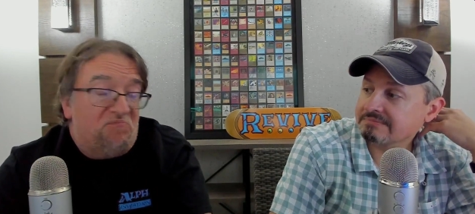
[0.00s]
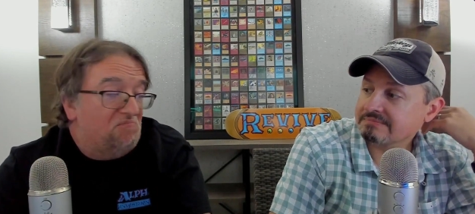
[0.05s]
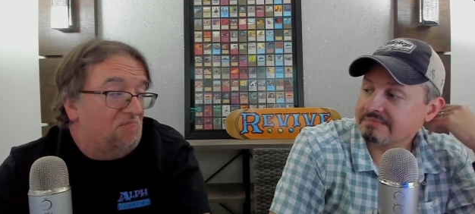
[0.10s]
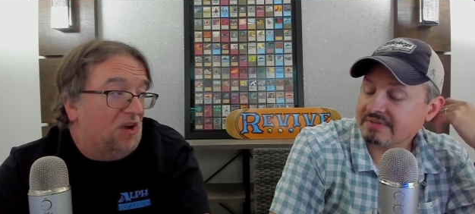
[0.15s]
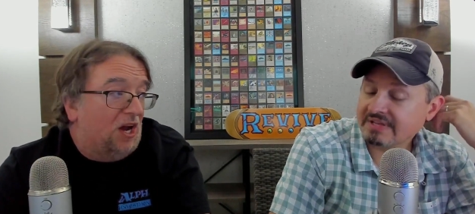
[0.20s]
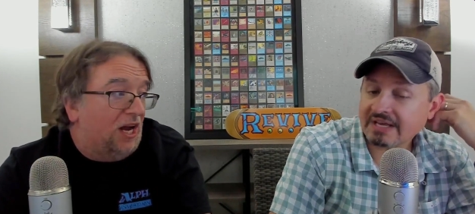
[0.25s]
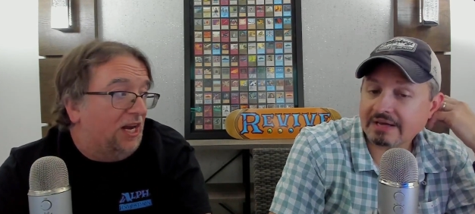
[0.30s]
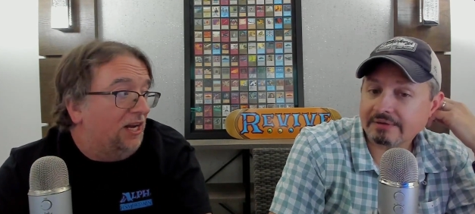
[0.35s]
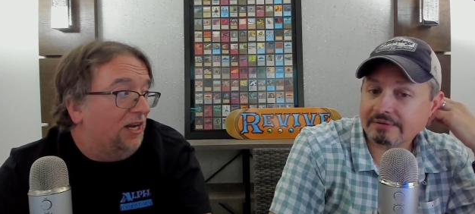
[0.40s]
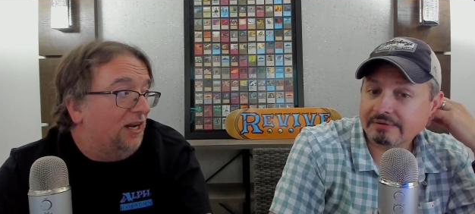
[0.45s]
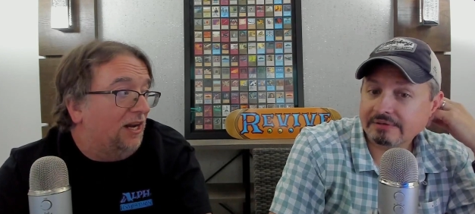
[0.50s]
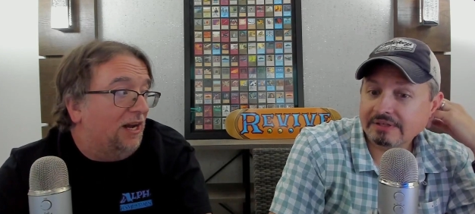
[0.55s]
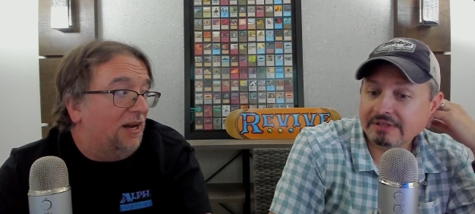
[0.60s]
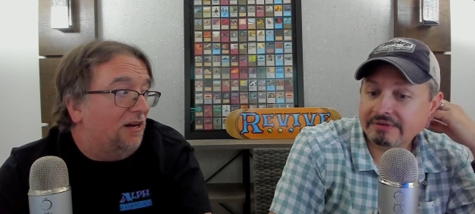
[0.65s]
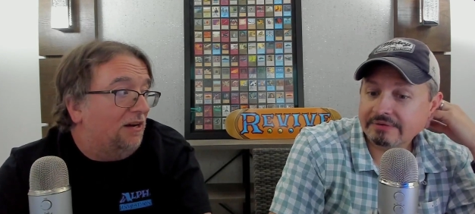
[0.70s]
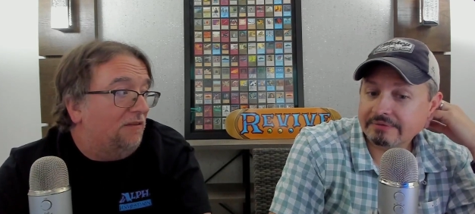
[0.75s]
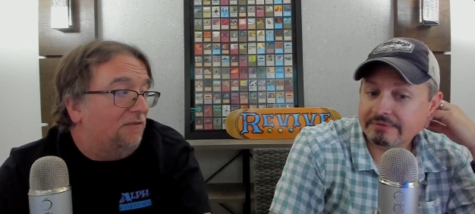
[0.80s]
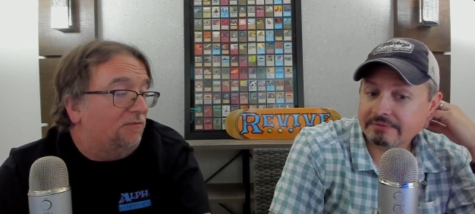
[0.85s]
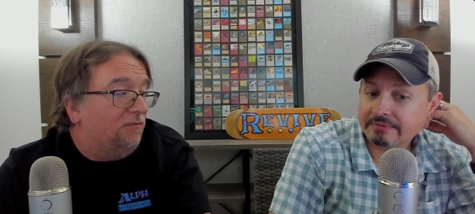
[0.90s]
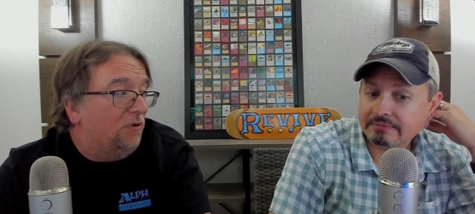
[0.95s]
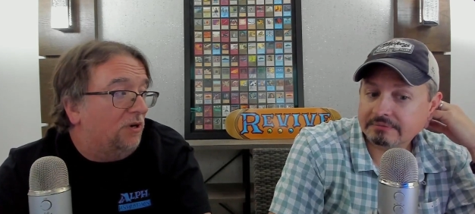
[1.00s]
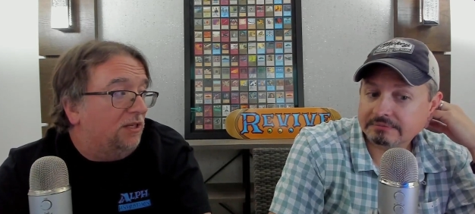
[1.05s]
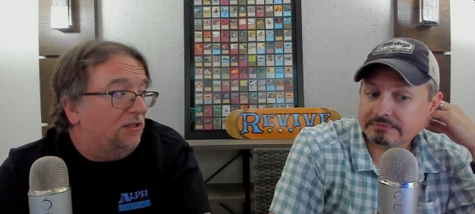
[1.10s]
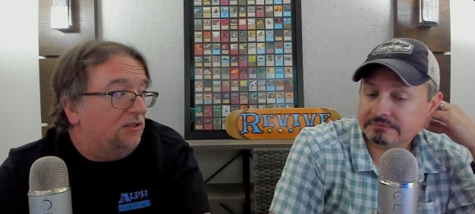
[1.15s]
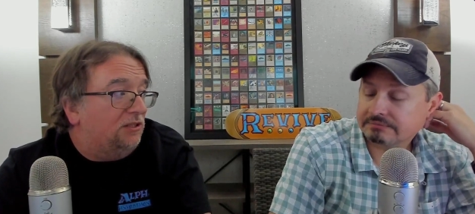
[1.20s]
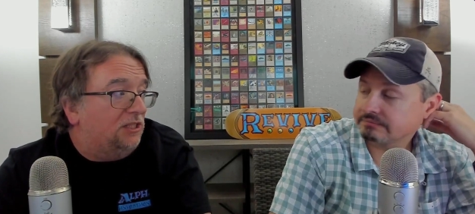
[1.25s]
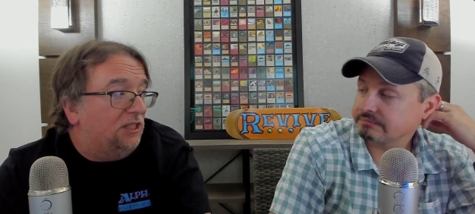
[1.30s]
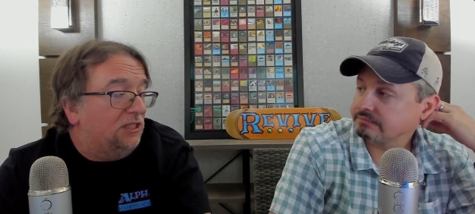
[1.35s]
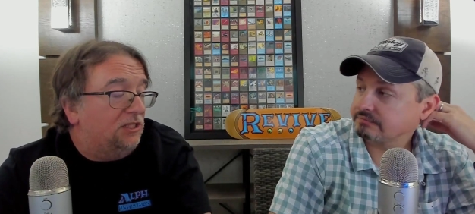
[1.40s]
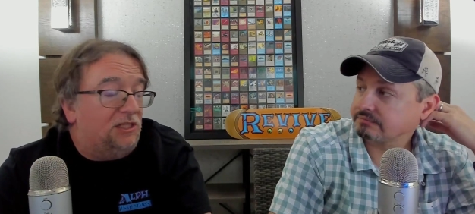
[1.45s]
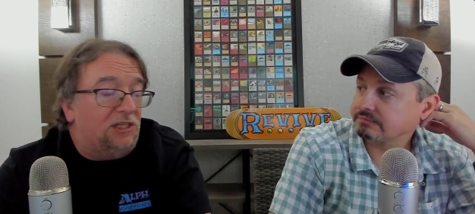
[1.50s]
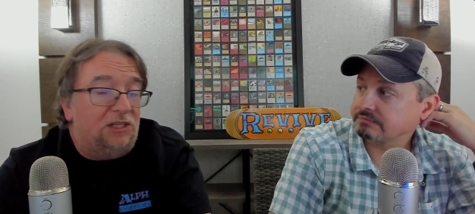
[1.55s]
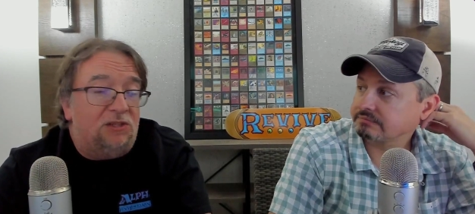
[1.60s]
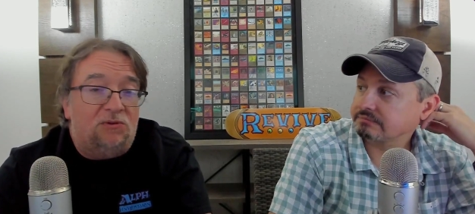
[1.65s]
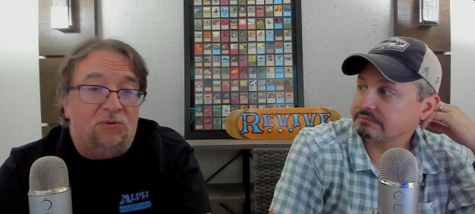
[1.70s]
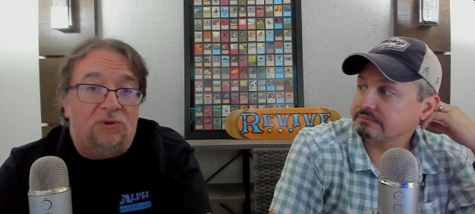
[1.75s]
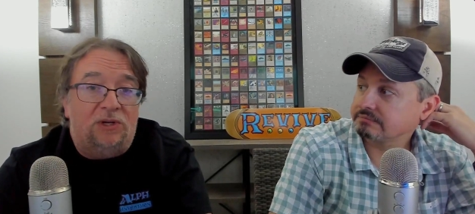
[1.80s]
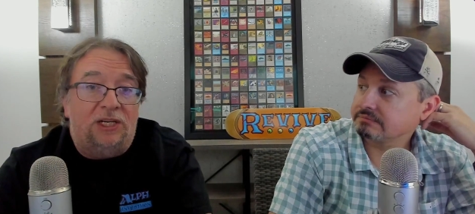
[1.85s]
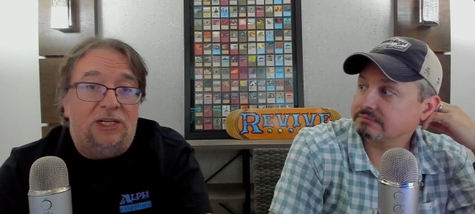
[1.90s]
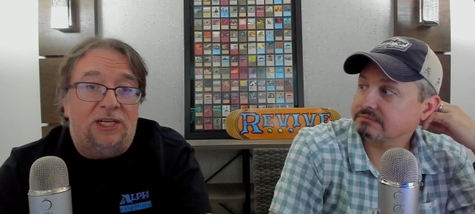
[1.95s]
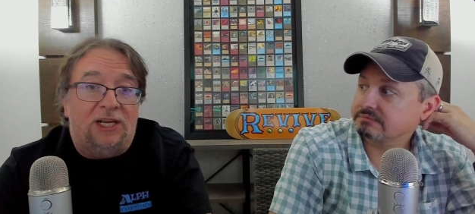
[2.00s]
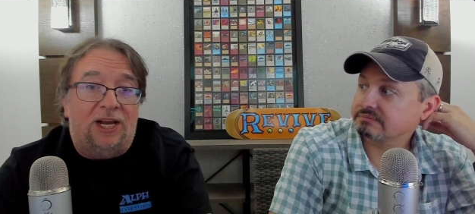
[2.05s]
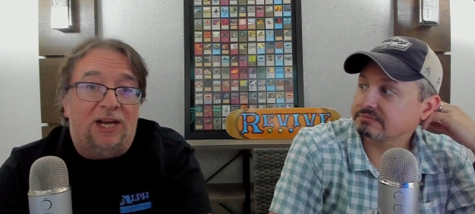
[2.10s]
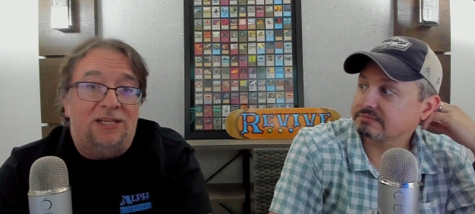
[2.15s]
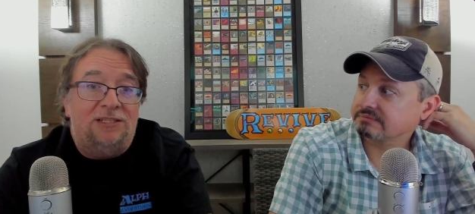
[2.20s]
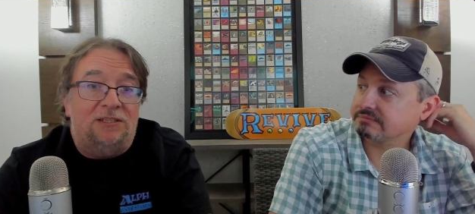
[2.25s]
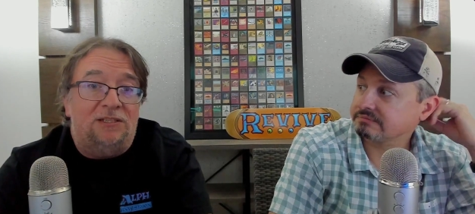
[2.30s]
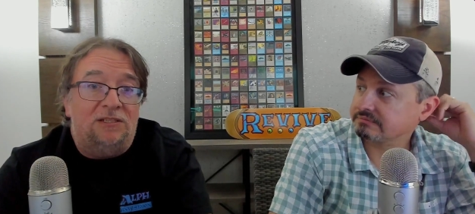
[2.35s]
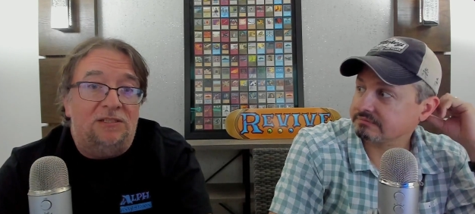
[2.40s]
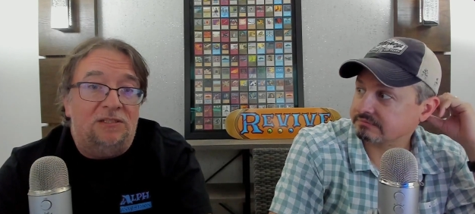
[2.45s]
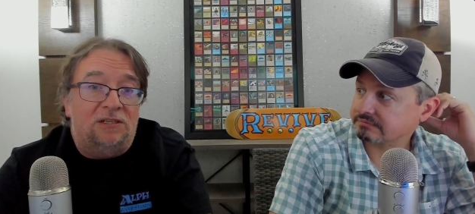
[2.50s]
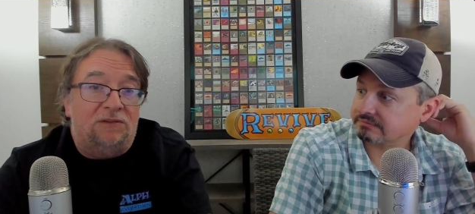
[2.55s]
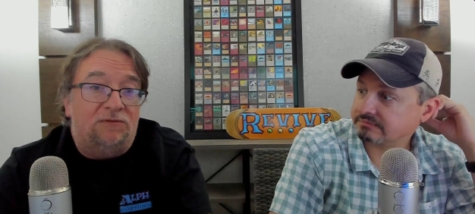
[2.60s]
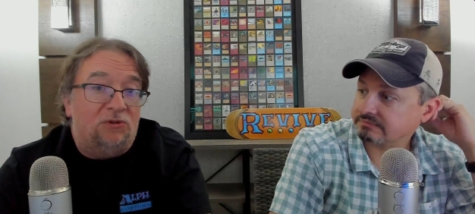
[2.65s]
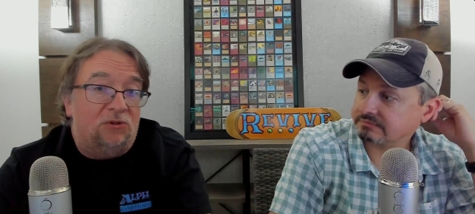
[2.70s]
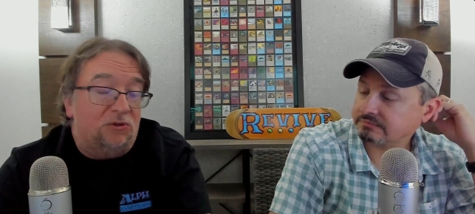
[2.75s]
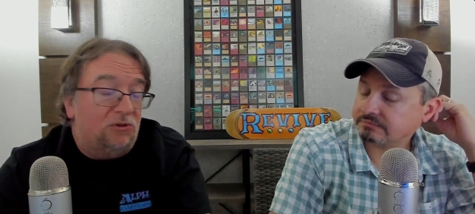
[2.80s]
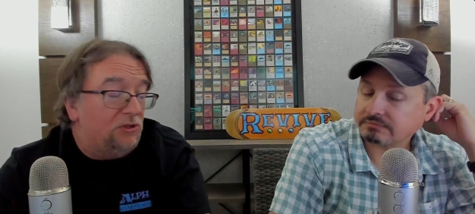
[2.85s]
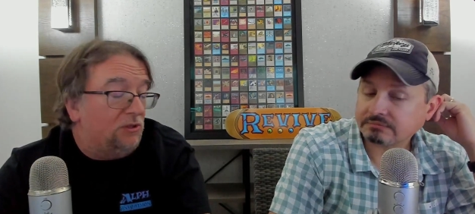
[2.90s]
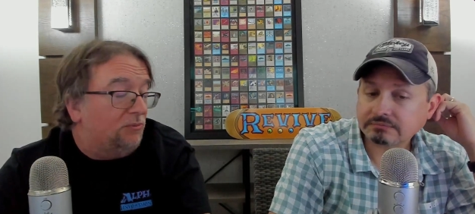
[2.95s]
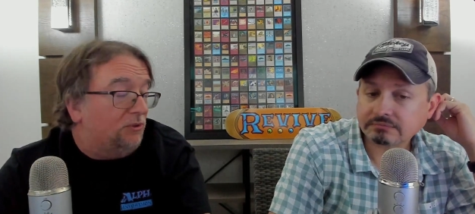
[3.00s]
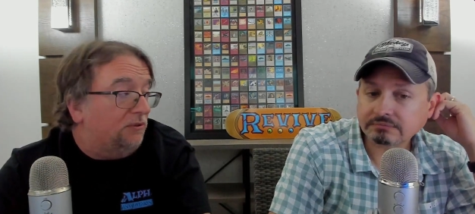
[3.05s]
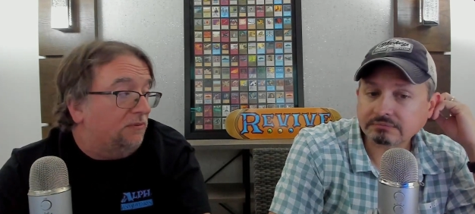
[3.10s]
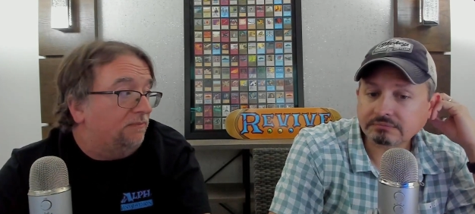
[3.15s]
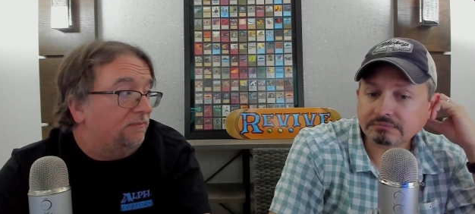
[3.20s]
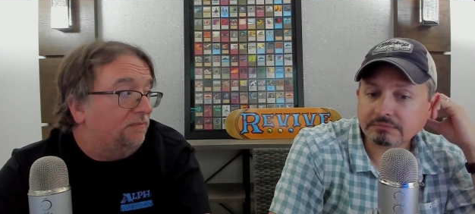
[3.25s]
Speaker 1: Yeah. I have what 63 cases of crucible.